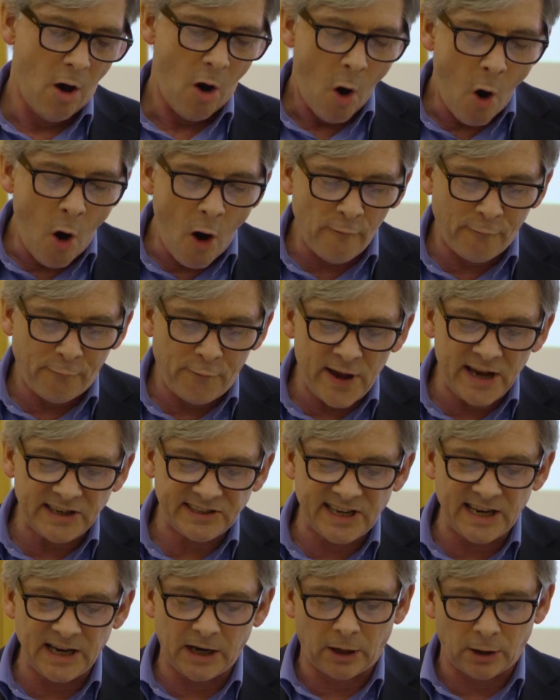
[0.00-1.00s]
or
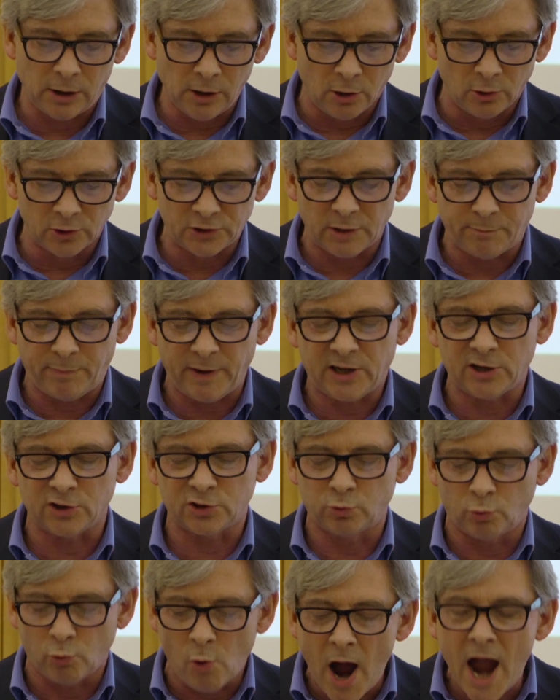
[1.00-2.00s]
facing closure,
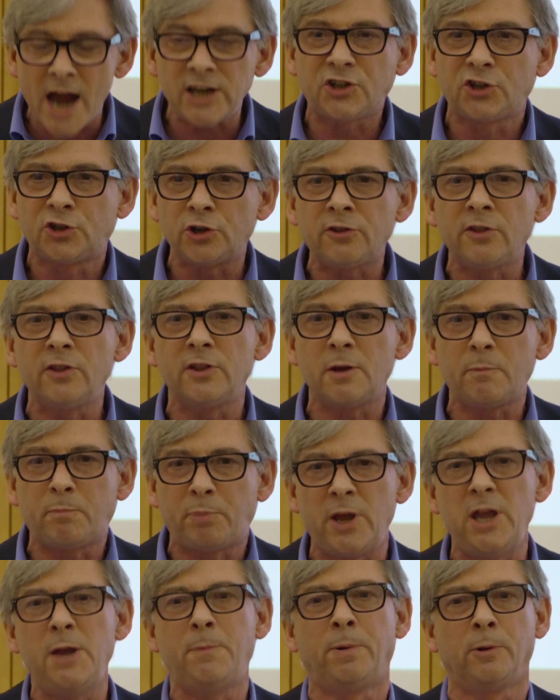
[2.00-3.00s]
because why shouldn't the
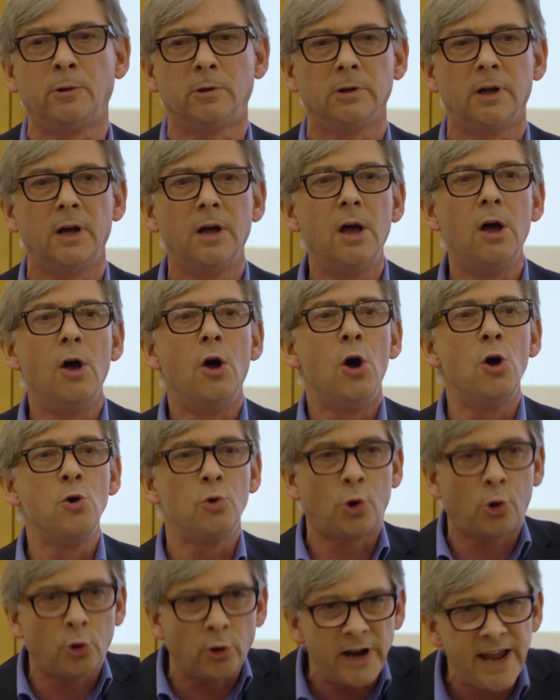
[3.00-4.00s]
people
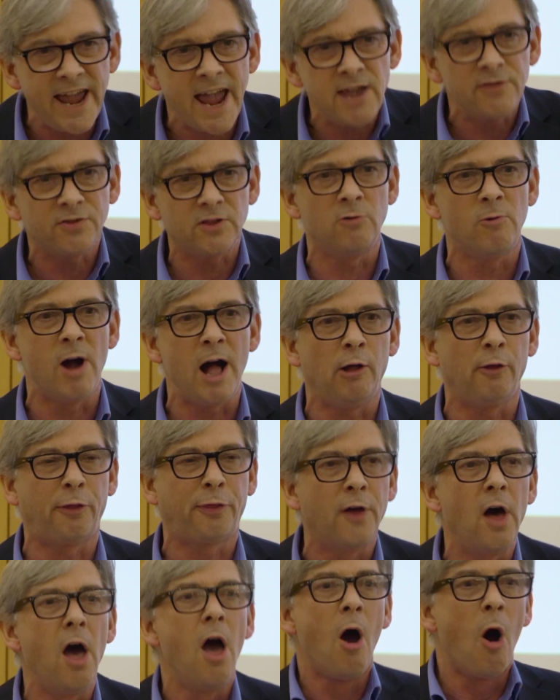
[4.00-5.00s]
who create the wealth